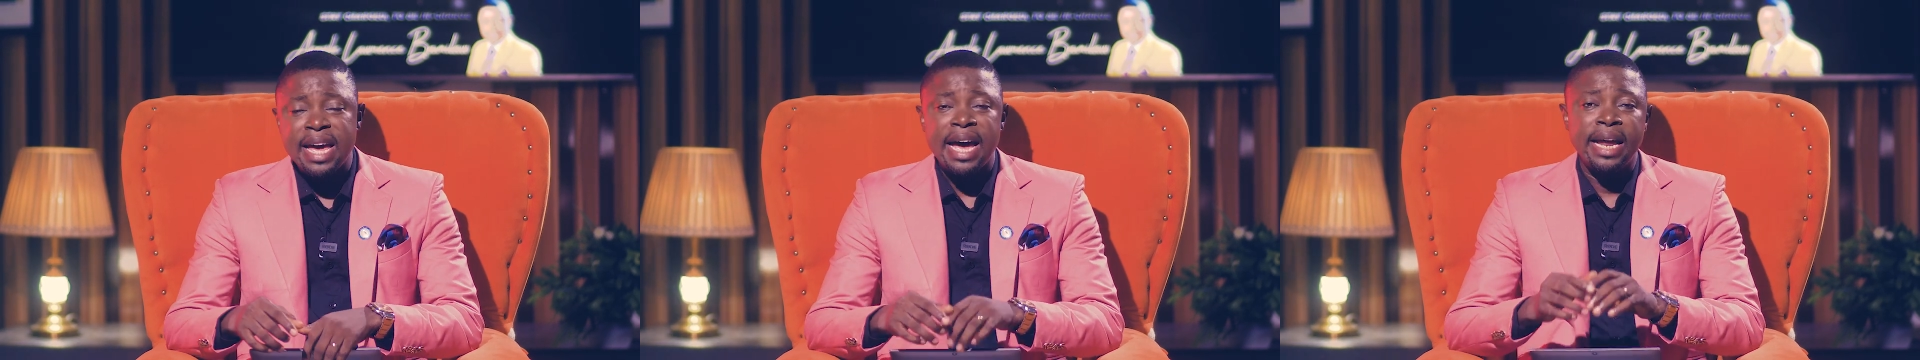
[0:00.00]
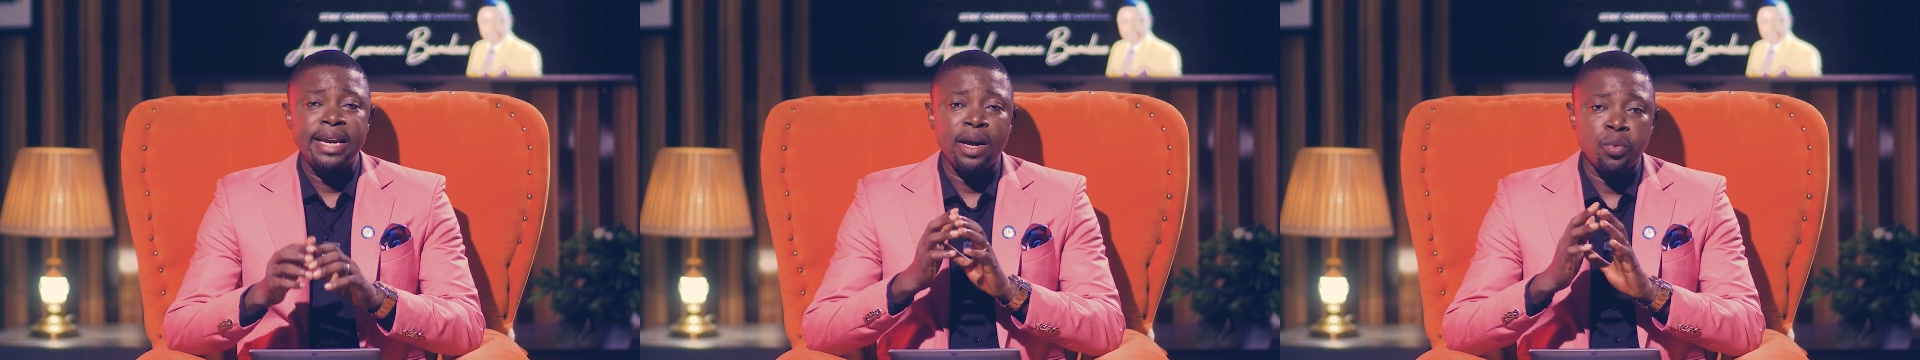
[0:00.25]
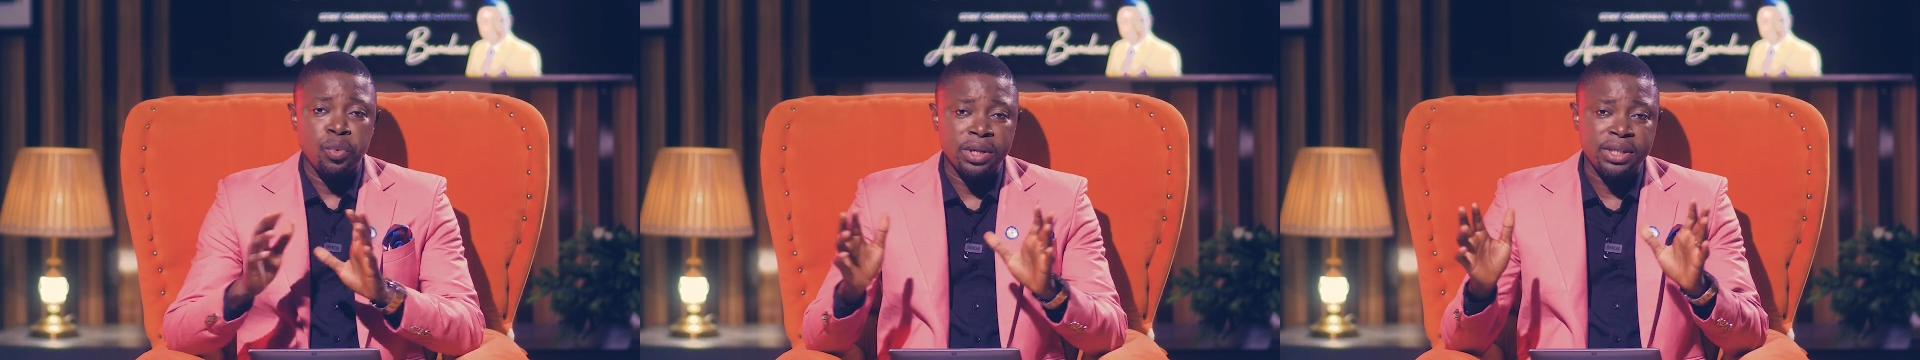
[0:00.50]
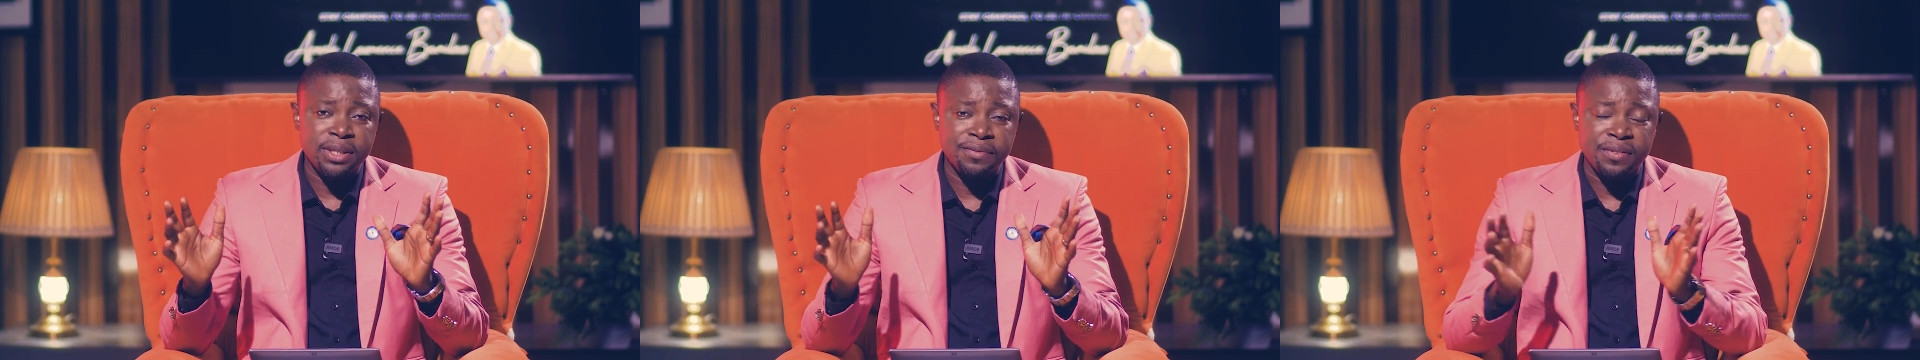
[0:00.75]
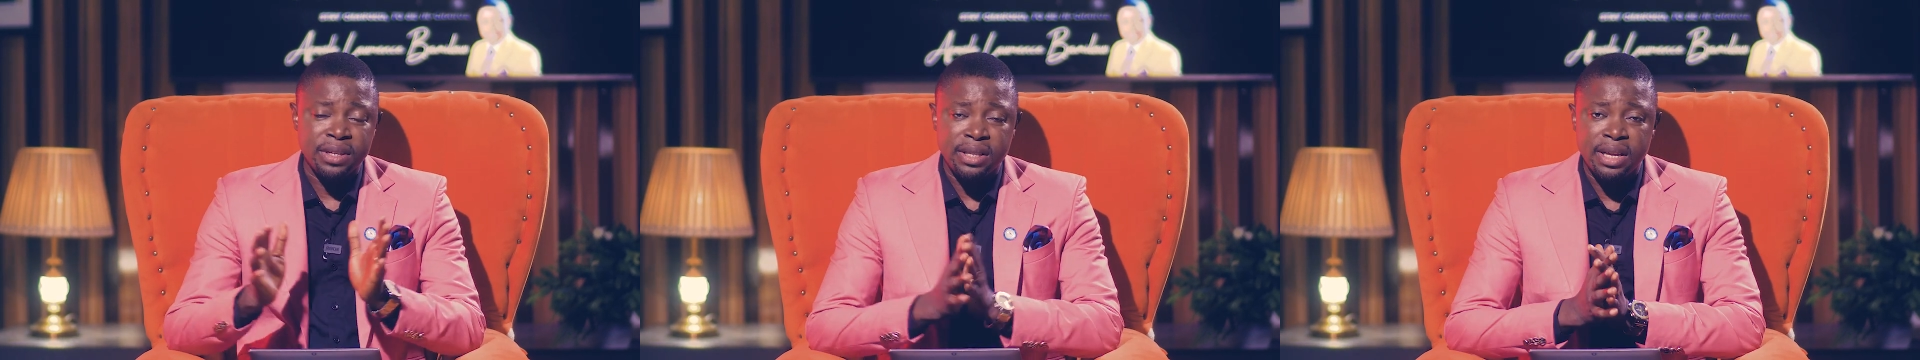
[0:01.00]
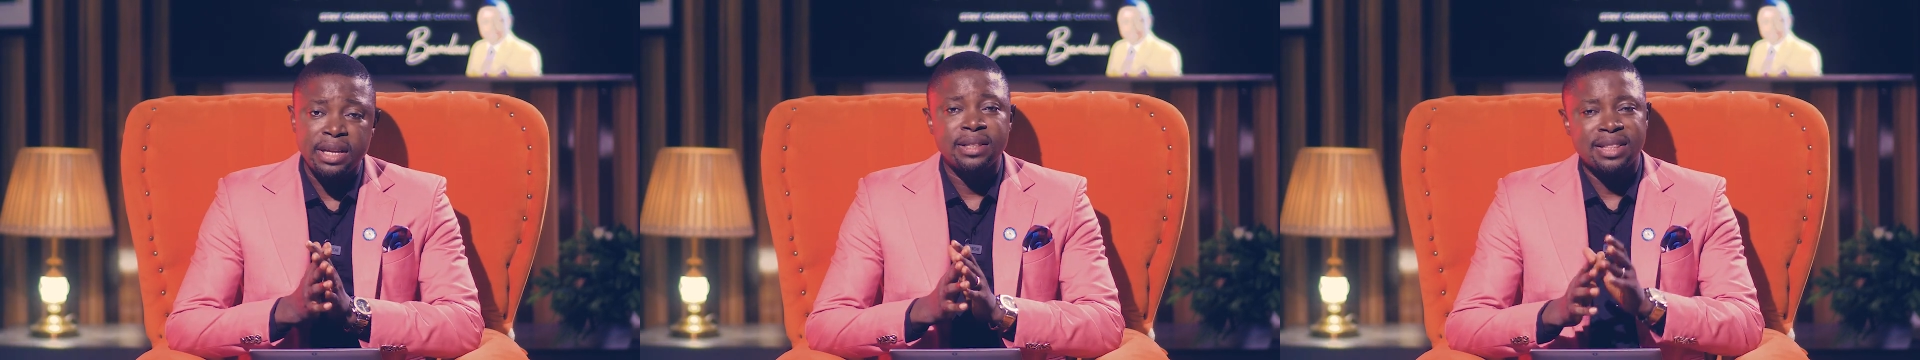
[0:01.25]
and they are waiting for
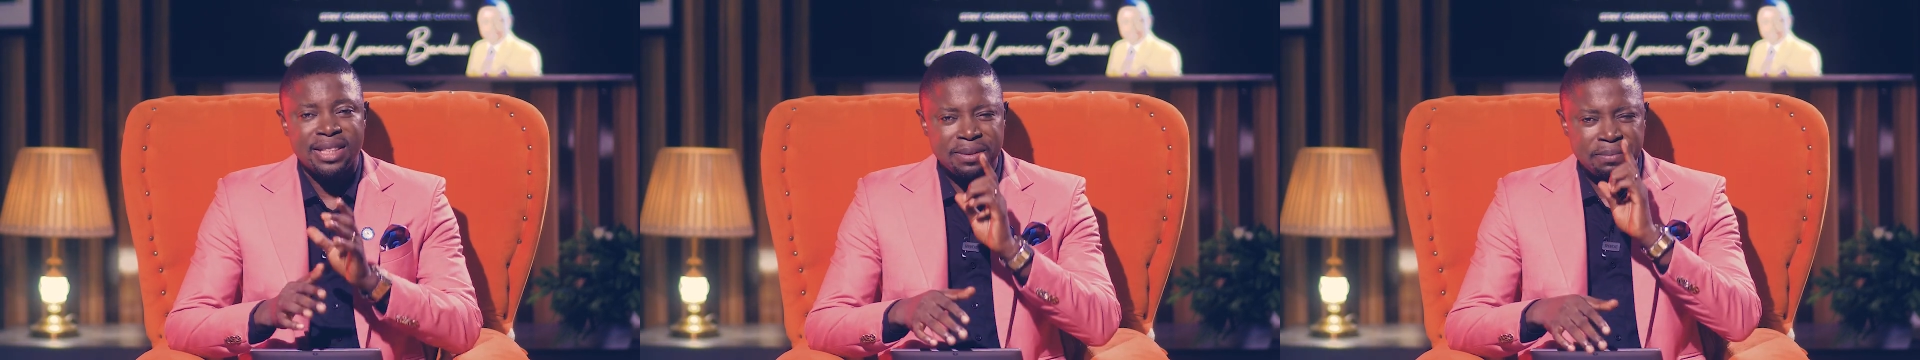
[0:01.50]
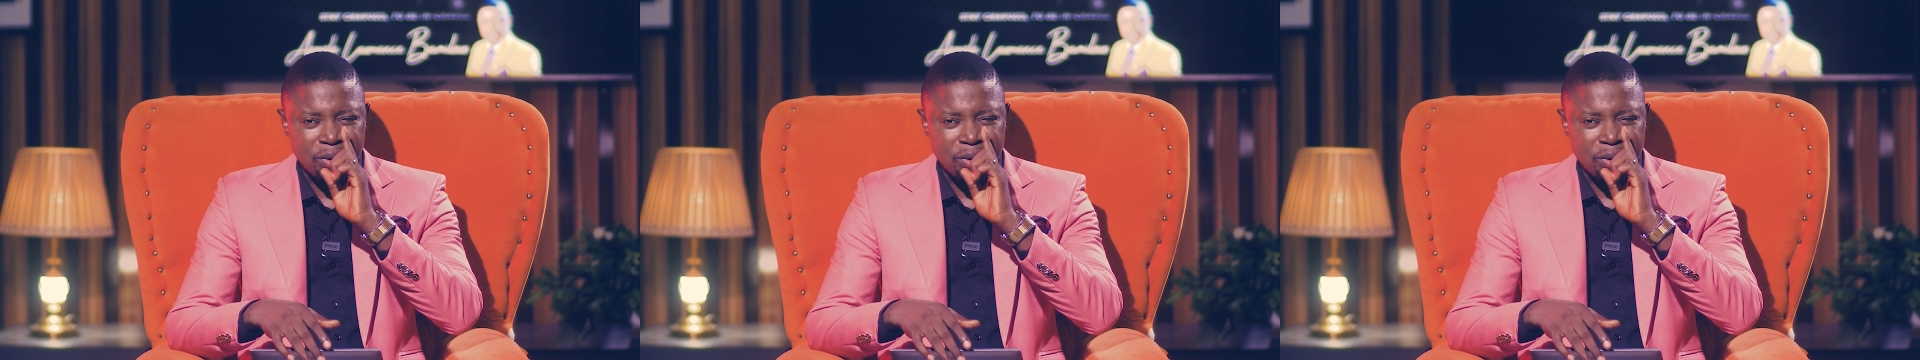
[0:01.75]
death.